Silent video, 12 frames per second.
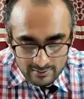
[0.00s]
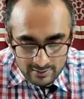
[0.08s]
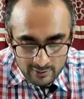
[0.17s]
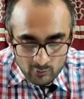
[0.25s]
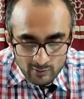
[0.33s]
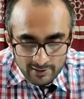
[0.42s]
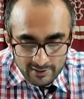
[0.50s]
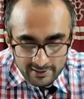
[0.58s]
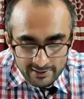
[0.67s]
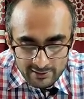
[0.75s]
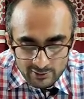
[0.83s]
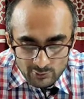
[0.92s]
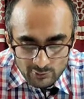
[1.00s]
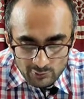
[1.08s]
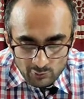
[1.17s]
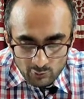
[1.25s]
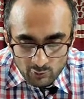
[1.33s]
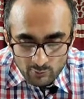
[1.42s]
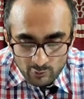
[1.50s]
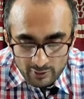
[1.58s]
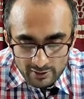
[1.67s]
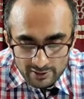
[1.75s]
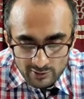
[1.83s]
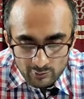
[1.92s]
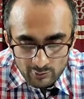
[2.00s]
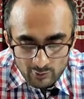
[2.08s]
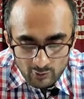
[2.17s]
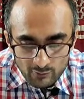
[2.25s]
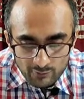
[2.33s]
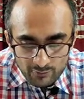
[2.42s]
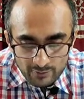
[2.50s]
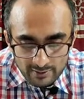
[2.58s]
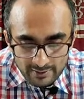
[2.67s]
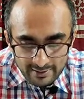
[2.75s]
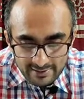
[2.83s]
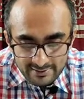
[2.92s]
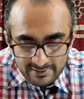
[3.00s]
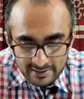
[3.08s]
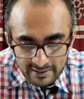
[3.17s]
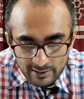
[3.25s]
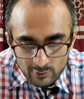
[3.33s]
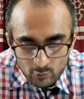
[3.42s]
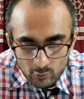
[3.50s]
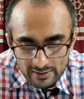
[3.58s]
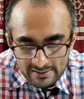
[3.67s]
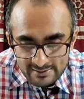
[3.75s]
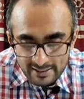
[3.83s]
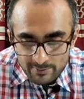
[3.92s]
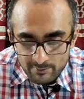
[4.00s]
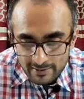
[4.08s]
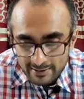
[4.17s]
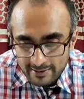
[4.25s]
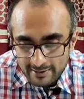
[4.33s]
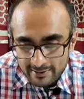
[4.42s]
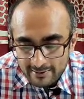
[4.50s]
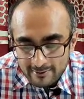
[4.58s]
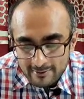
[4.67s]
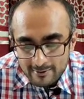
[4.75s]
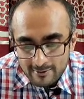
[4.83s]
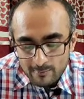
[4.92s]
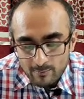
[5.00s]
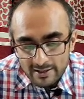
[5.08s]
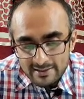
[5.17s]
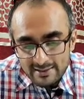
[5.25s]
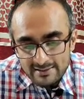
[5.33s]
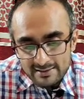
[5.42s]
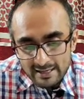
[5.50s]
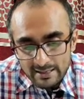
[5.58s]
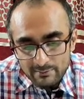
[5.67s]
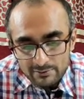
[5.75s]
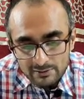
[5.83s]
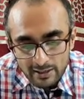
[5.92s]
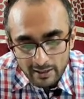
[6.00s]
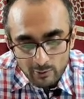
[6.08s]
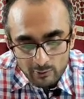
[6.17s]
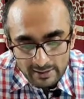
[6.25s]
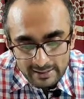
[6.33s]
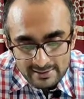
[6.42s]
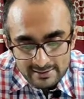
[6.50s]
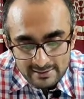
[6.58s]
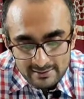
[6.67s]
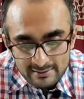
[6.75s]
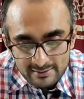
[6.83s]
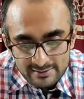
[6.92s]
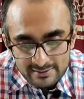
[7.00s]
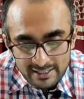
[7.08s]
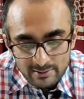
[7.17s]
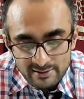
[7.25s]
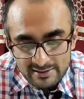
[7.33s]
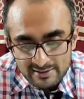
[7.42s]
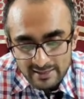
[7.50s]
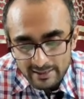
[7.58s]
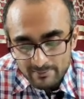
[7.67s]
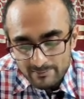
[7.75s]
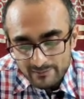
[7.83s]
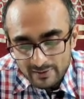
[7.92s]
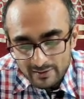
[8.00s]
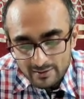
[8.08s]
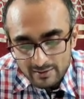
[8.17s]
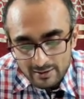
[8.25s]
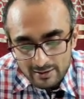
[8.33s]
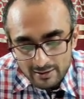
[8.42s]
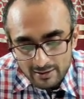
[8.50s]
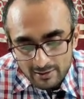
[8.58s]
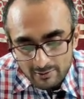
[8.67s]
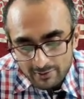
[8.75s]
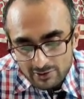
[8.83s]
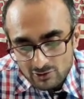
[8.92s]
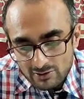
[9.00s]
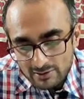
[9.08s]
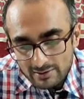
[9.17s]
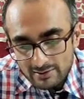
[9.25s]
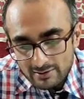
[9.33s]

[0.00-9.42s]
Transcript: converted into two molecules of acetyl coenzyme A by enzyme thiolase, the same enzyme which